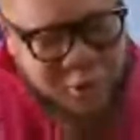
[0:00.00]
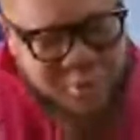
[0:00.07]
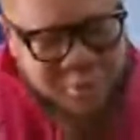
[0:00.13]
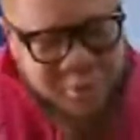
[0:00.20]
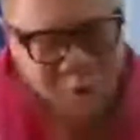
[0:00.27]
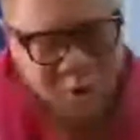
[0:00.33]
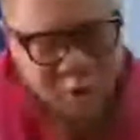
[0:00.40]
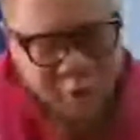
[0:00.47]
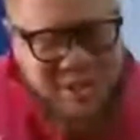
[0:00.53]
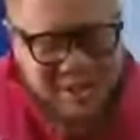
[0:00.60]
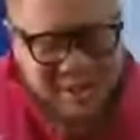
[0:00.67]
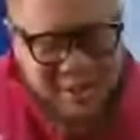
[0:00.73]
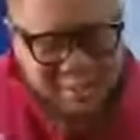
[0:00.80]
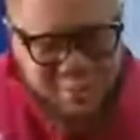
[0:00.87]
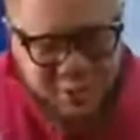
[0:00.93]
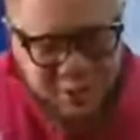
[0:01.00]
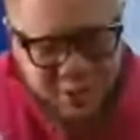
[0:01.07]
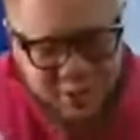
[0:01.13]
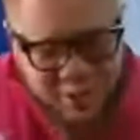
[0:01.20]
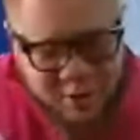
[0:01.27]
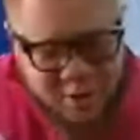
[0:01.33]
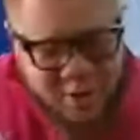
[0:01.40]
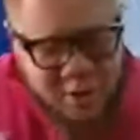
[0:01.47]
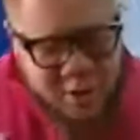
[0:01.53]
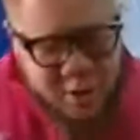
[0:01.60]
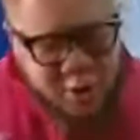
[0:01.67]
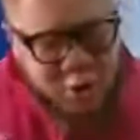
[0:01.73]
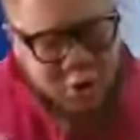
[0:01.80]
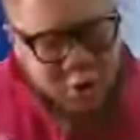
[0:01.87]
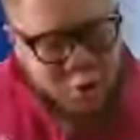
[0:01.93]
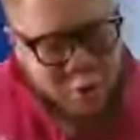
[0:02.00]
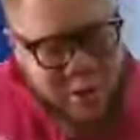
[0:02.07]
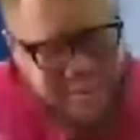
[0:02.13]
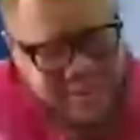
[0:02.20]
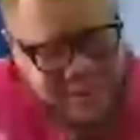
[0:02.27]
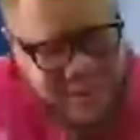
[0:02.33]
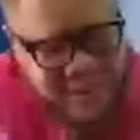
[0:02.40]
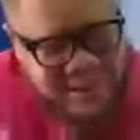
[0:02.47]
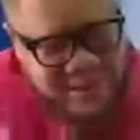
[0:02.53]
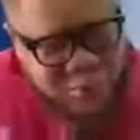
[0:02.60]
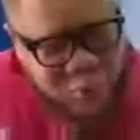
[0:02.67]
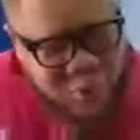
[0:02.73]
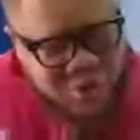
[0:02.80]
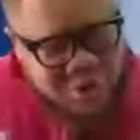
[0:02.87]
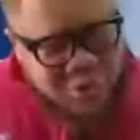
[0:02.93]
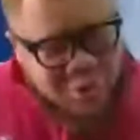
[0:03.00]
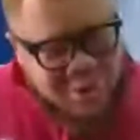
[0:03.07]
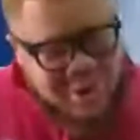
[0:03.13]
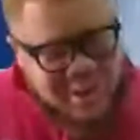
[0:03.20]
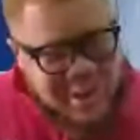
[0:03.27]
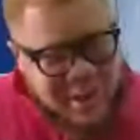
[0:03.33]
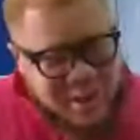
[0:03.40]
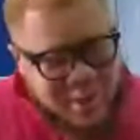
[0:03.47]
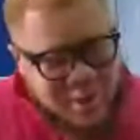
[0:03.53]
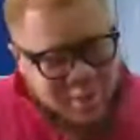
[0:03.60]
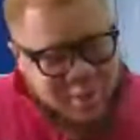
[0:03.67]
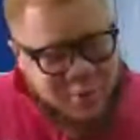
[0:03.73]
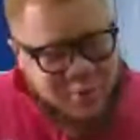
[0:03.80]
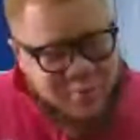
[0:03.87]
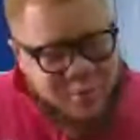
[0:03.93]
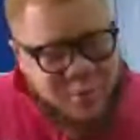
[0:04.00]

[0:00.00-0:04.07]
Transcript: which is Mr. B. Your website wants to sell.